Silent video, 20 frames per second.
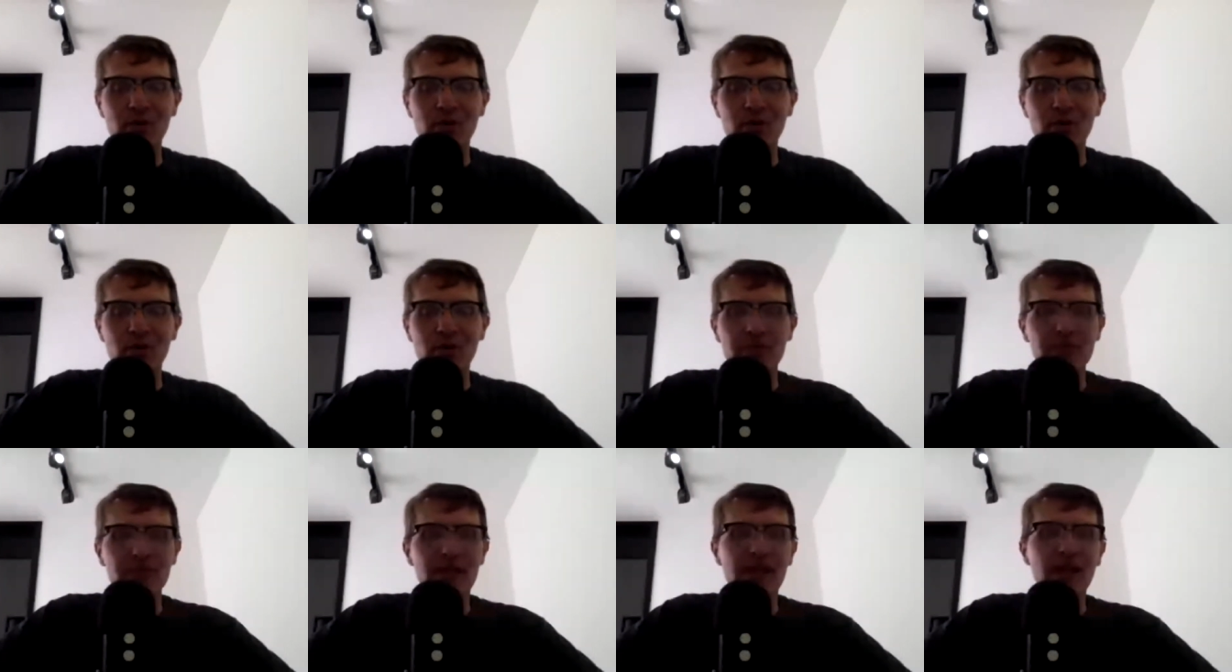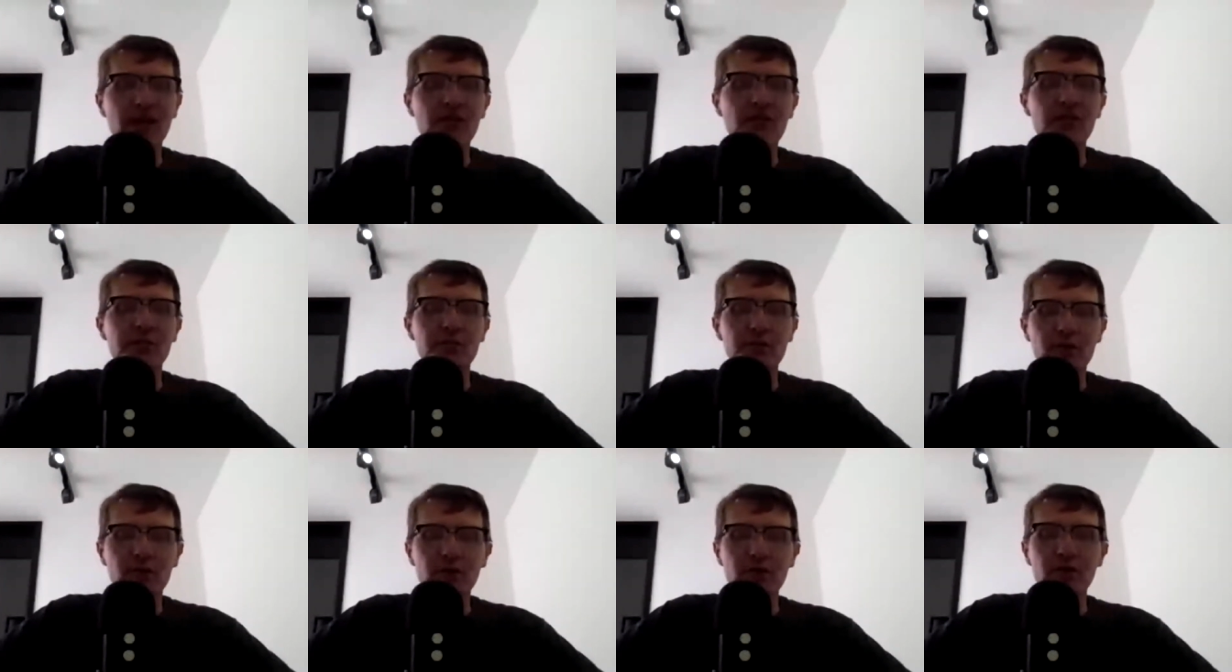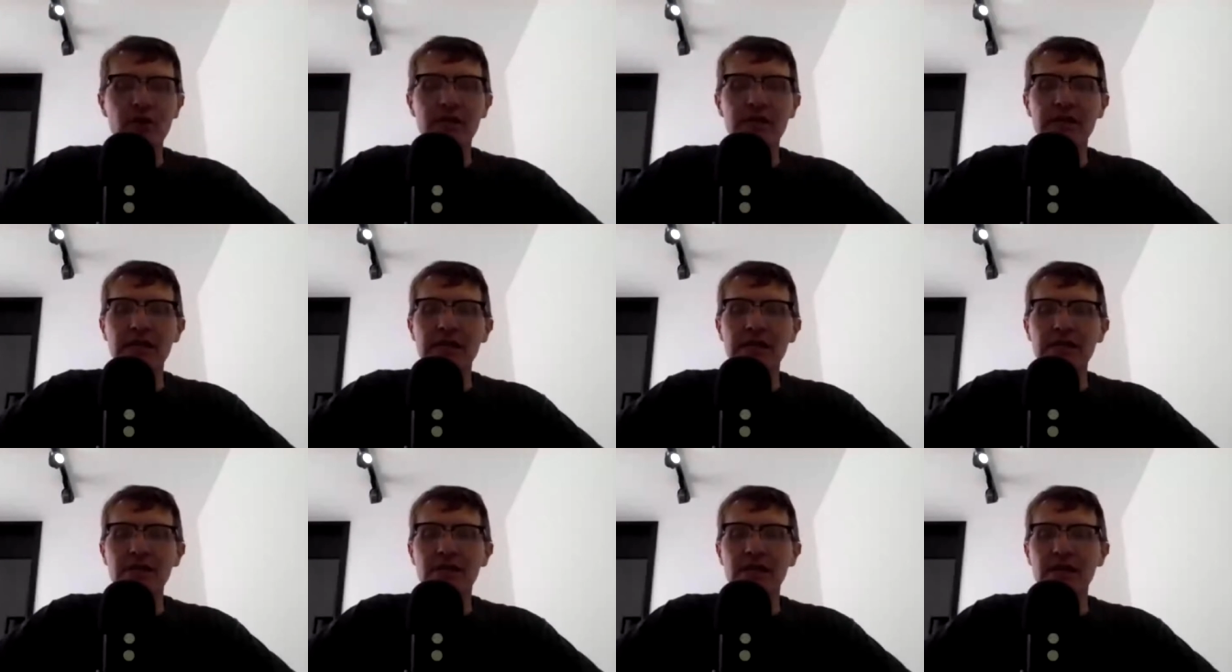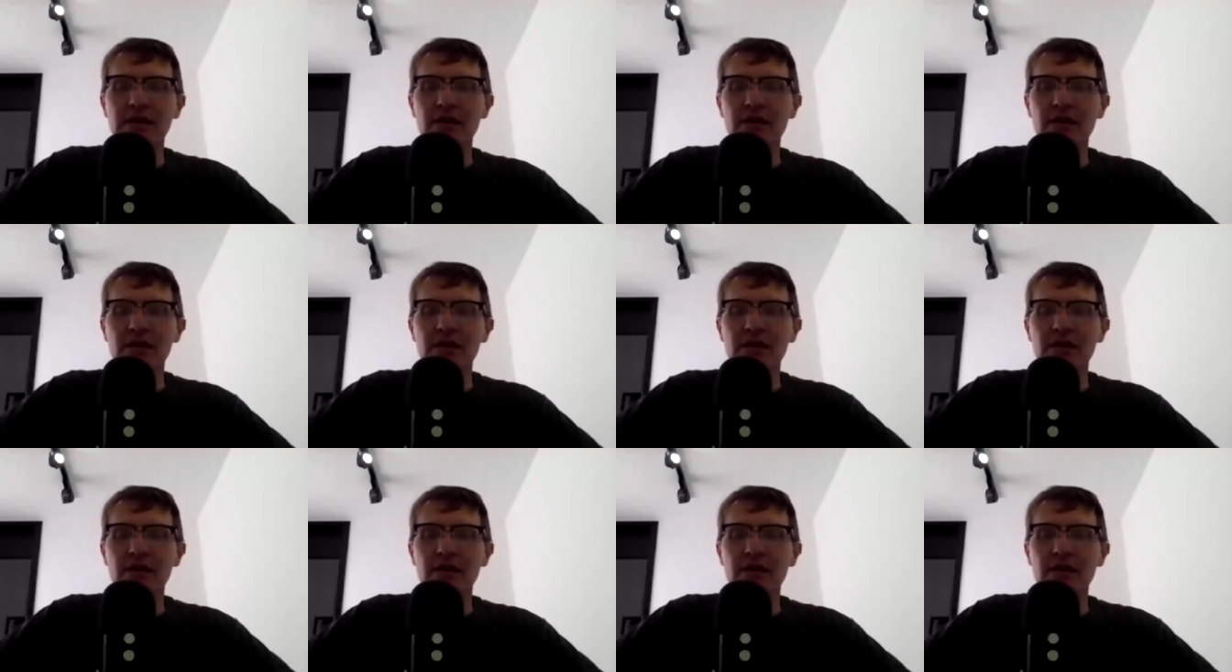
We would love to hear from you and and